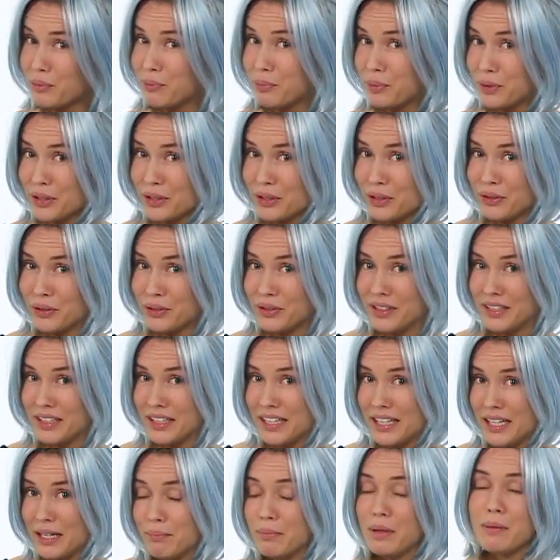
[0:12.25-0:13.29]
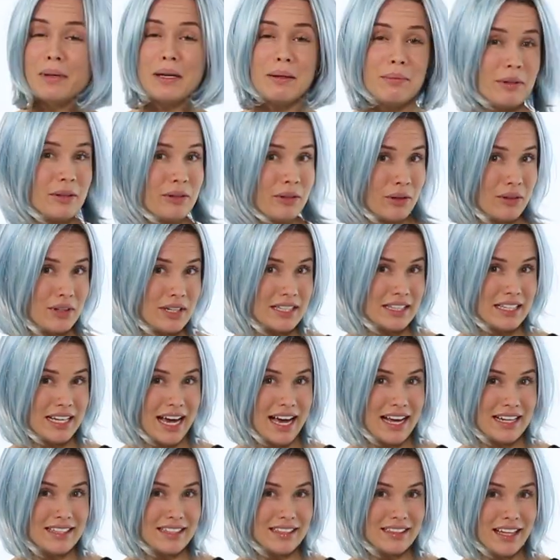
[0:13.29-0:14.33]
blue, but maybe you noticed it
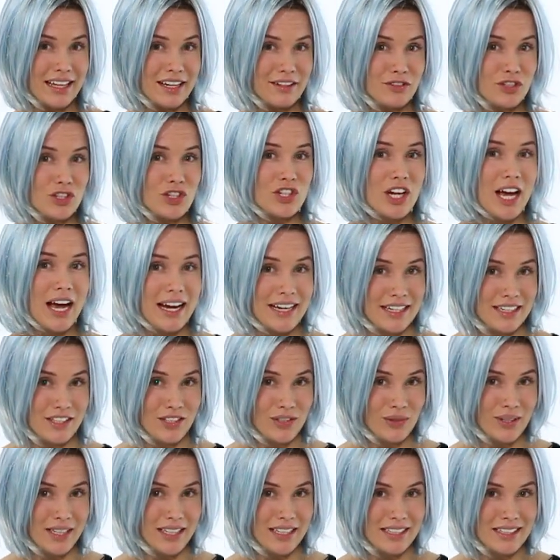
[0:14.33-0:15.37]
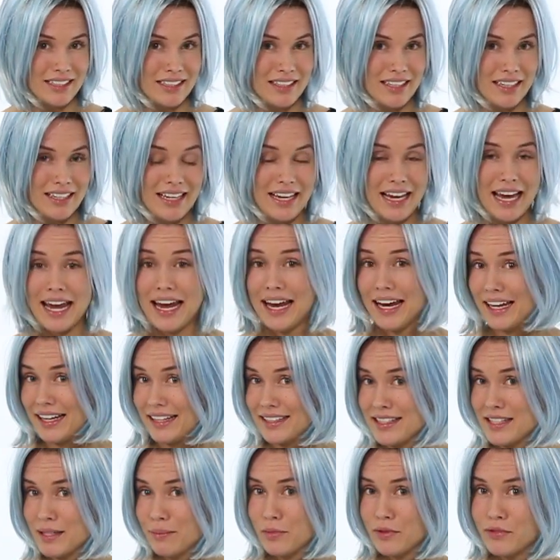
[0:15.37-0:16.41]
has a lot of shine to it. And
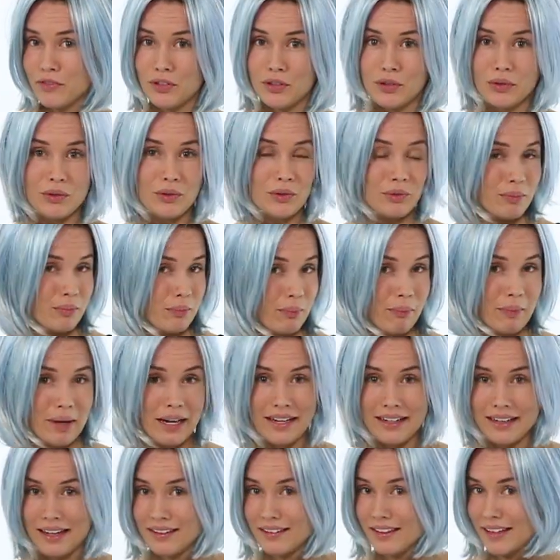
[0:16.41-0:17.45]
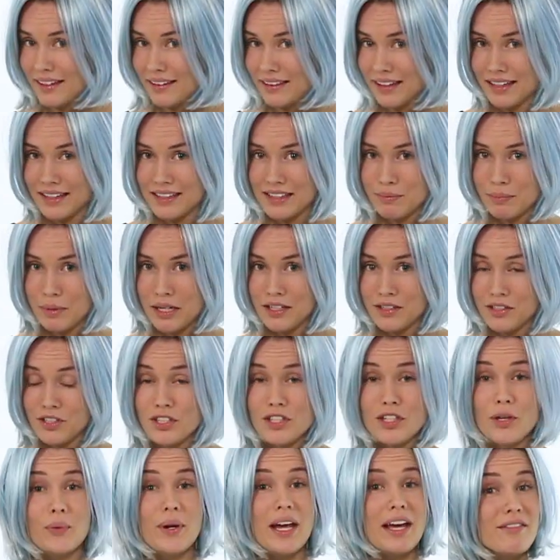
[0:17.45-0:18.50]
some of you might not like that as much,
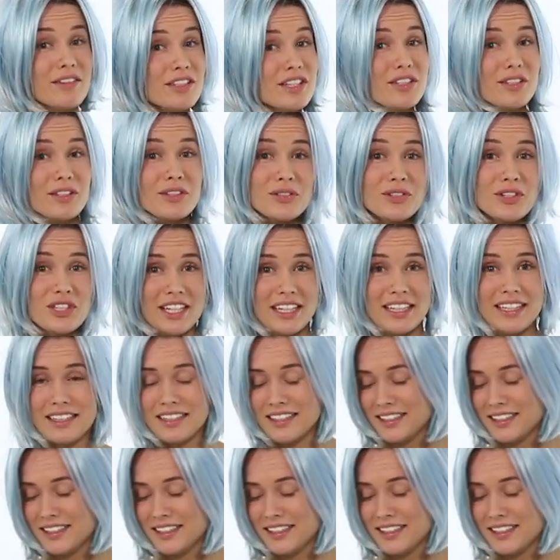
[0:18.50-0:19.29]
so we have a solution.